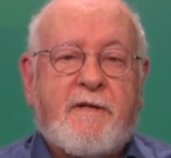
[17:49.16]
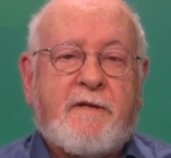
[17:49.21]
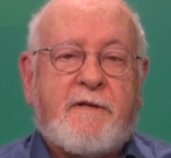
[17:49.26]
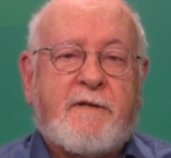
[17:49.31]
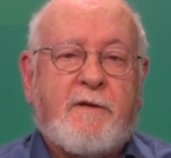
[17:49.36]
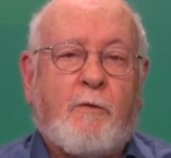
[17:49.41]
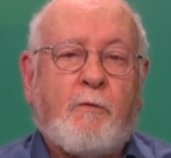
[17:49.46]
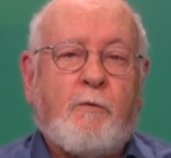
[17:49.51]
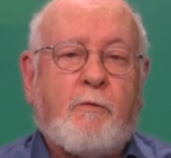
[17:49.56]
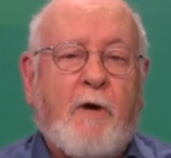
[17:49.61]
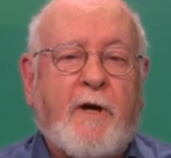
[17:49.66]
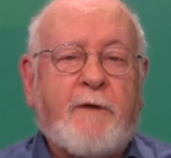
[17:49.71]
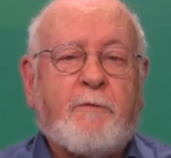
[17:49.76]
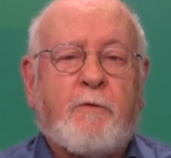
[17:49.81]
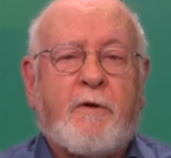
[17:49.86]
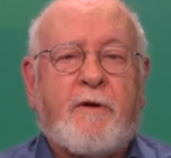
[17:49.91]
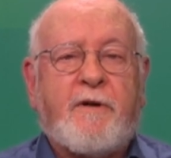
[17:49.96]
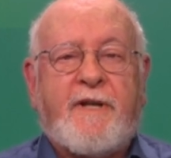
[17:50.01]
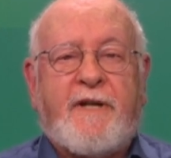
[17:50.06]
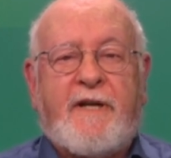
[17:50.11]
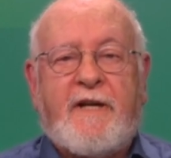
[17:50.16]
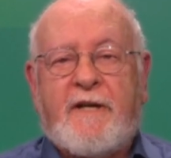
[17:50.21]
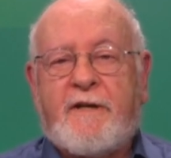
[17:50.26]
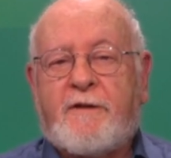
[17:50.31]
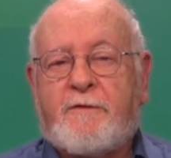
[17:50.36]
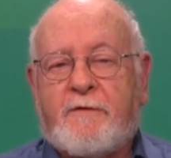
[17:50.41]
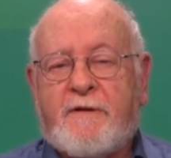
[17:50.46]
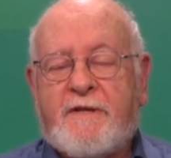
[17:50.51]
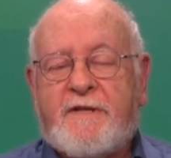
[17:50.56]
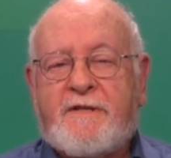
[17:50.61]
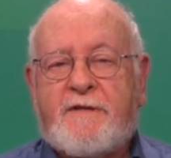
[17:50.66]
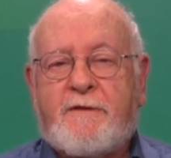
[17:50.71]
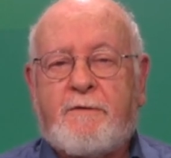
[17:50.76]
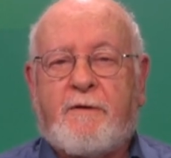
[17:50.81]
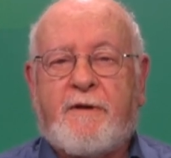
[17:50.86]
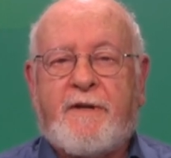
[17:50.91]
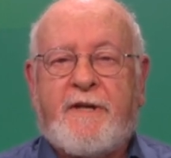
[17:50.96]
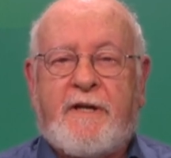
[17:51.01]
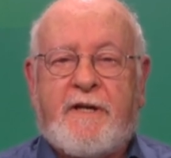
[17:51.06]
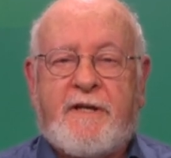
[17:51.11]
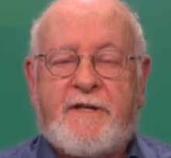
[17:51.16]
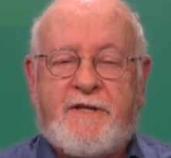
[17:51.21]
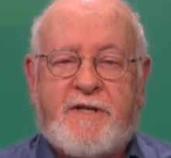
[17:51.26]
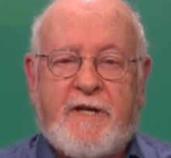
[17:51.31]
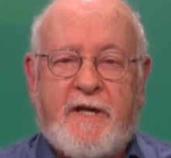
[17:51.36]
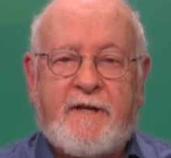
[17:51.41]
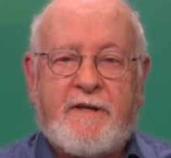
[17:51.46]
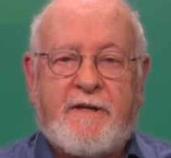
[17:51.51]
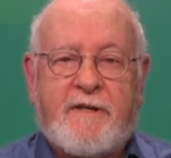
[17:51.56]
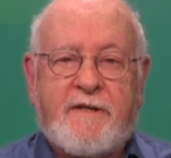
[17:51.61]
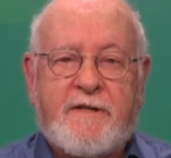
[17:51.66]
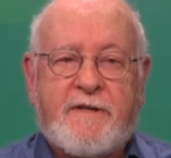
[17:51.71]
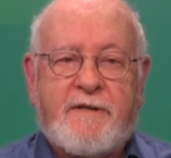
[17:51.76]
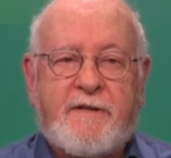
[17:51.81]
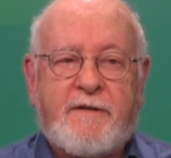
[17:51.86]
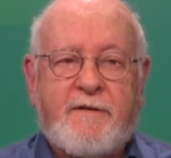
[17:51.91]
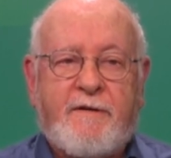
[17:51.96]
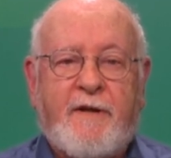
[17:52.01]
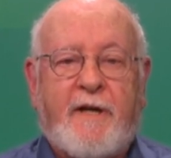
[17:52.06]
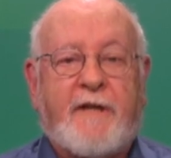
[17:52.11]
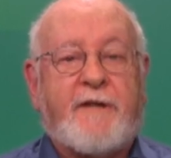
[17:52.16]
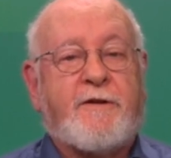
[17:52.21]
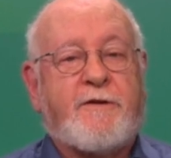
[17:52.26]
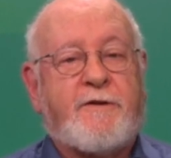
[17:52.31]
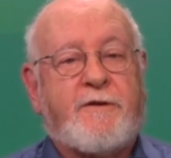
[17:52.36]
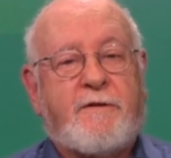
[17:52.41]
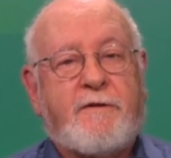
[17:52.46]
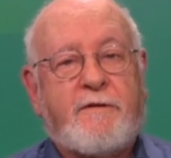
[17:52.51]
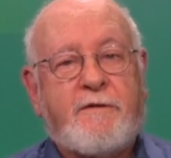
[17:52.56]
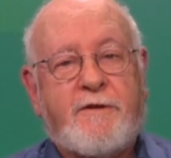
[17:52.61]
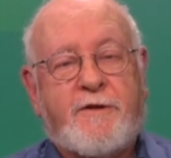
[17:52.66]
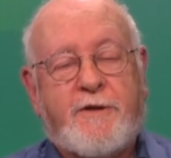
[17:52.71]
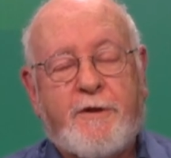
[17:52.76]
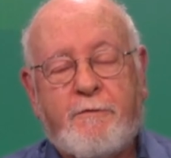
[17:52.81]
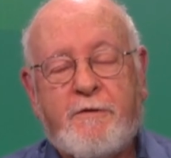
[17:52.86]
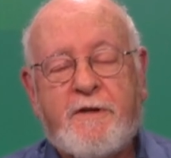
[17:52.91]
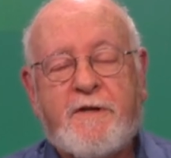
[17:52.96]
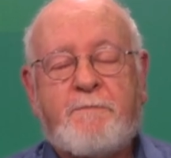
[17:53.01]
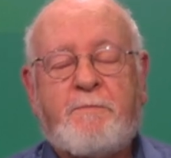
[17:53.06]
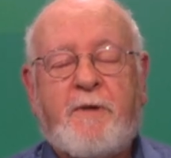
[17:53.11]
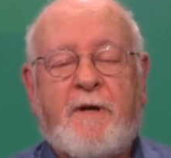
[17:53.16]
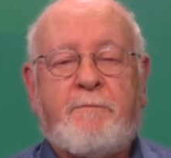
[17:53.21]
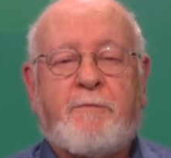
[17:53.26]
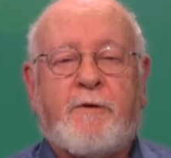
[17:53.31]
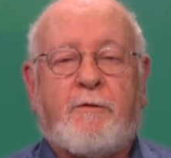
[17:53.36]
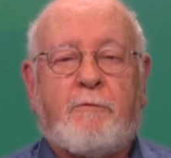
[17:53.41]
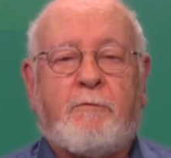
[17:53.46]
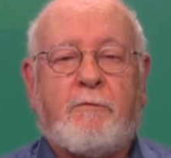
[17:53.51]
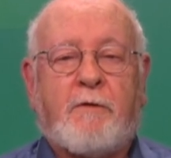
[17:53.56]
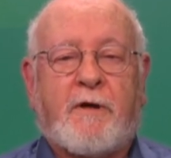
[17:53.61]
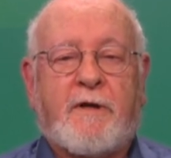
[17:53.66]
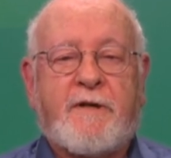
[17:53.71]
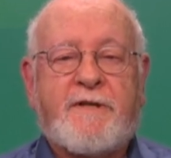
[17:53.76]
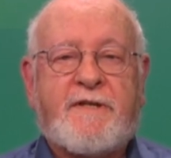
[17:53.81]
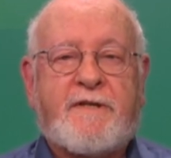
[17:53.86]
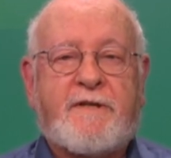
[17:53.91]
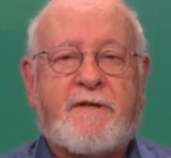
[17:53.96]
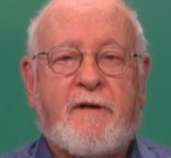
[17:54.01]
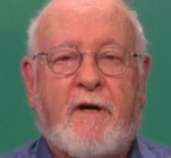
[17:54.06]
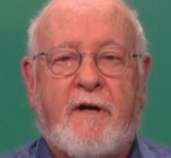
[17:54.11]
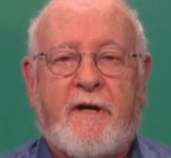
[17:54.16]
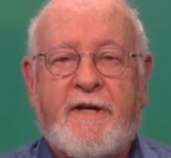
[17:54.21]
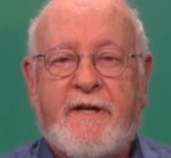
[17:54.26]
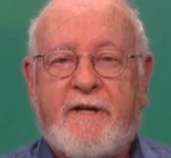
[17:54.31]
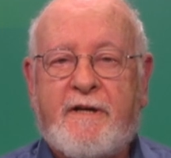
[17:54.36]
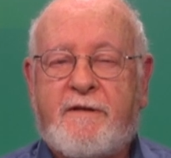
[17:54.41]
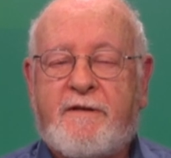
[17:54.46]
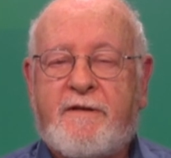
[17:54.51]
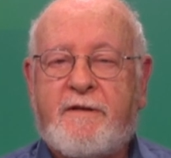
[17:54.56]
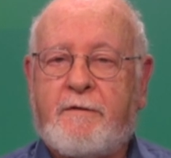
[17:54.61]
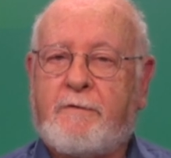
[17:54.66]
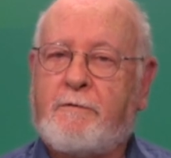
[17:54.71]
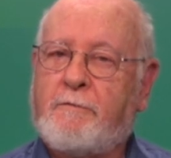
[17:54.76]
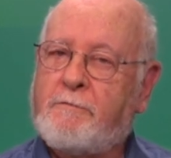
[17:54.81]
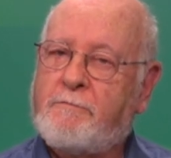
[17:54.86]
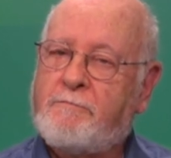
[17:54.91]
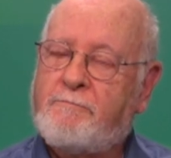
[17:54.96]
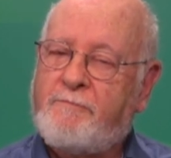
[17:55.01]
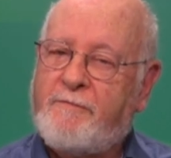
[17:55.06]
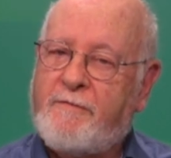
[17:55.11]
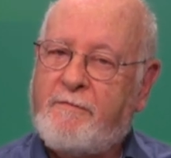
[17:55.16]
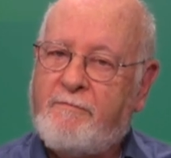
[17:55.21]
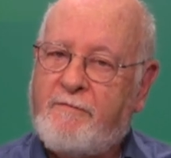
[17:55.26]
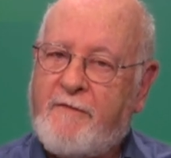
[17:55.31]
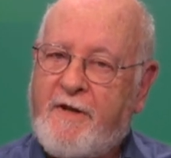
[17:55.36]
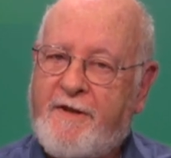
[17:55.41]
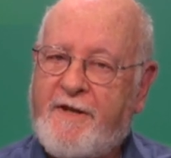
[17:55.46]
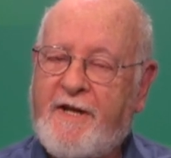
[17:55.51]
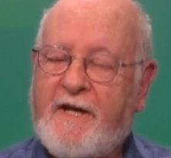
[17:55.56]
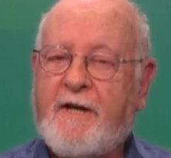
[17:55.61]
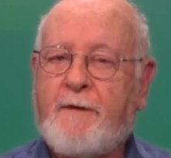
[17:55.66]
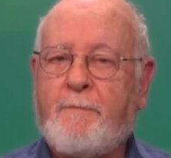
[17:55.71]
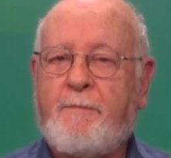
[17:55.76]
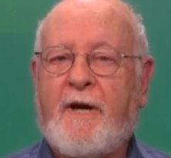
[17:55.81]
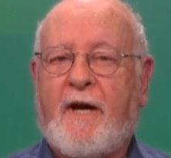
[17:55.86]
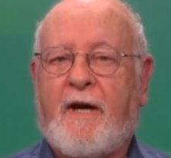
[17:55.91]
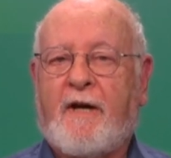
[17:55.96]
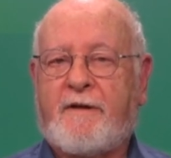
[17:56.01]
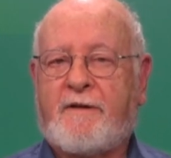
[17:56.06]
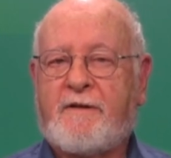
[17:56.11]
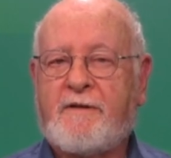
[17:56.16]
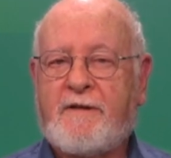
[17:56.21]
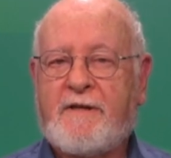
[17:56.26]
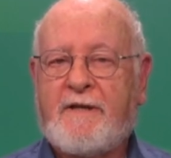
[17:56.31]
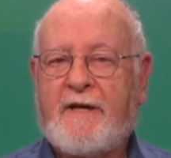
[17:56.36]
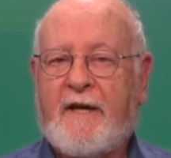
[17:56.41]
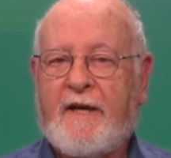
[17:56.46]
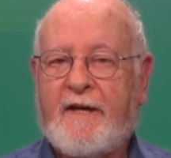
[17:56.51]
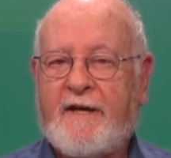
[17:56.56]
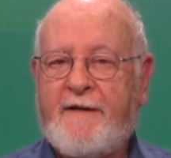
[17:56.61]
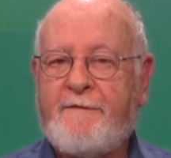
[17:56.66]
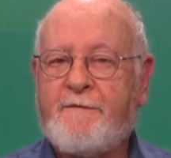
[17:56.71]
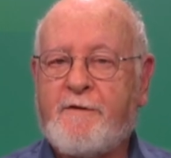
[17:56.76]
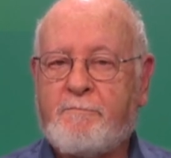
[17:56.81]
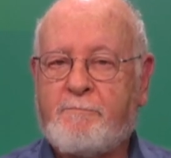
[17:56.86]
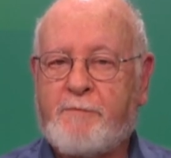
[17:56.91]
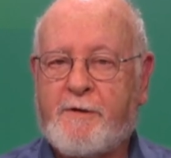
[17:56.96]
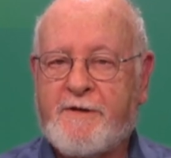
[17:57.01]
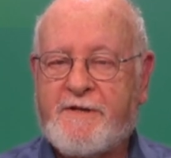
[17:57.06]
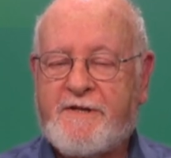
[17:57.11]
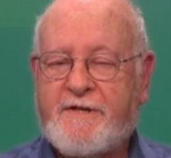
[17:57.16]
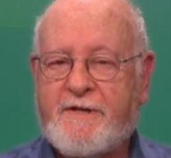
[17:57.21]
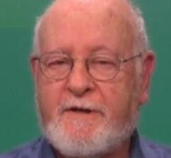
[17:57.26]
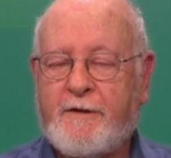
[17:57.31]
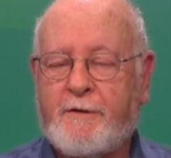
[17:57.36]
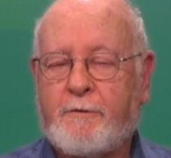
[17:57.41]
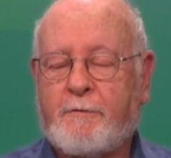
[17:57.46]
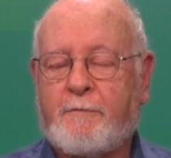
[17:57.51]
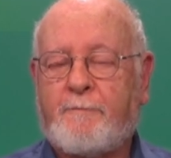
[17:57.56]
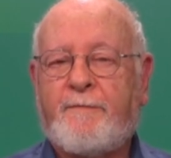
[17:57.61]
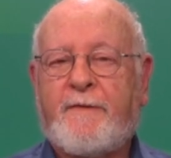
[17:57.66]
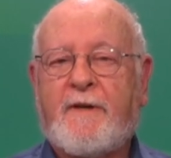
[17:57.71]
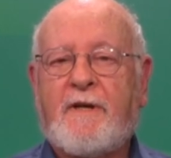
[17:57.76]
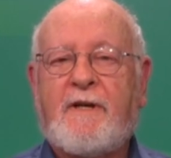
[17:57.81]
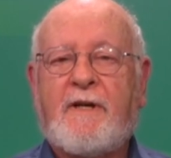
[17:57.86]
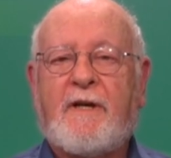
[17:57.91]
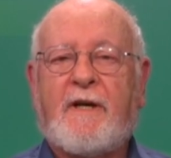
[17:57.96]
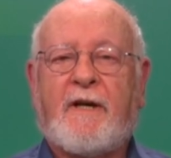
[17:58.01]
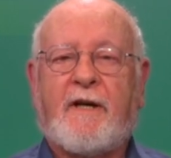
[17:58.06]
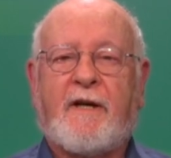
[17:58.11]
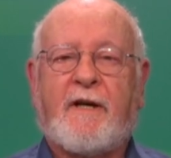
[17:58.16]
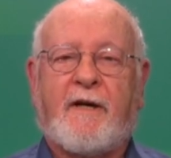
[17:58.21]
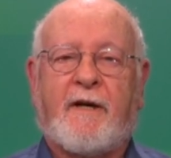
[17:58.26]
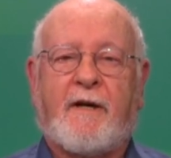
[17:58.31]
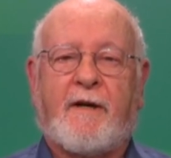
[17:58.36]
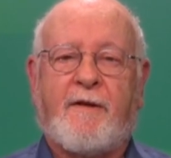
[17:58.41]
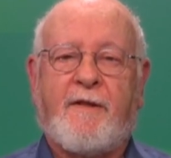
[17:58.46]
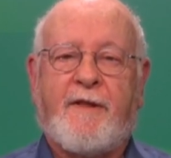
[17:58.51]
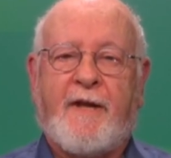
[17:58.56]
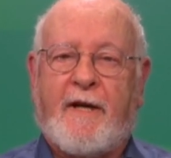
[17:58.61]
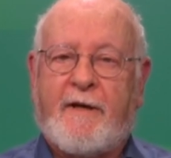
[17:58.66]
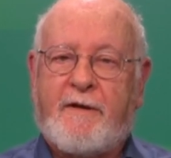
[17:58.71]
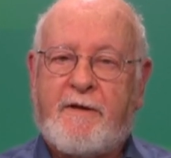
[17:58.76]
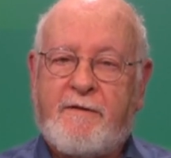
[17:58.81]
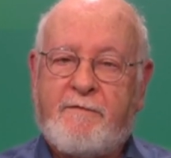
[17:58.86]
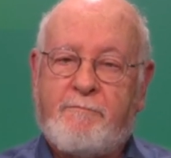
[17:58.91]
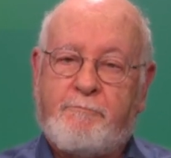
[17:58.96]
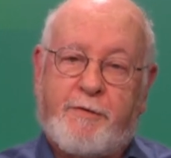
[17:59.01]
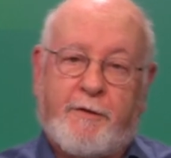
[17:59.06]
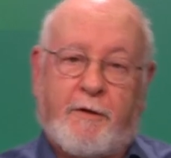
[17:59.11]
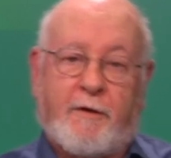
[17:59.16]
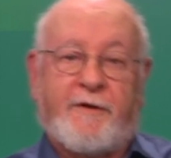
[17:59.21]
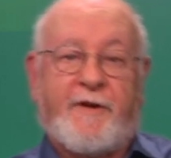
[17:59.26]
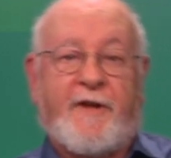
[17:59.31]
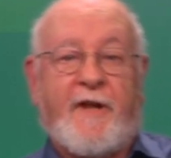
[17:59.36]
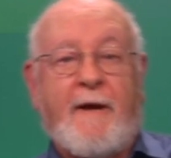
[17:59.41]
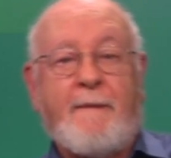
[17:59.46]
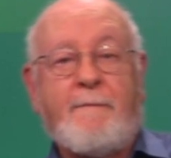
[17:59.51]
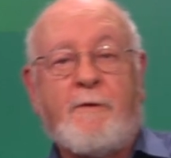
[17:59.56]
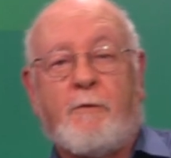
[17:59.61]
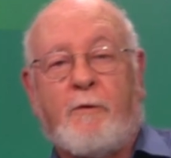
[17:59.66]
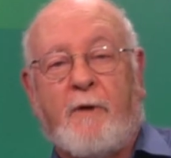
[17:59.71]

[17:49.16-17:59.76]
So what were the interests or the agendas that Jewish people were starting to think about and even pursue that pulled them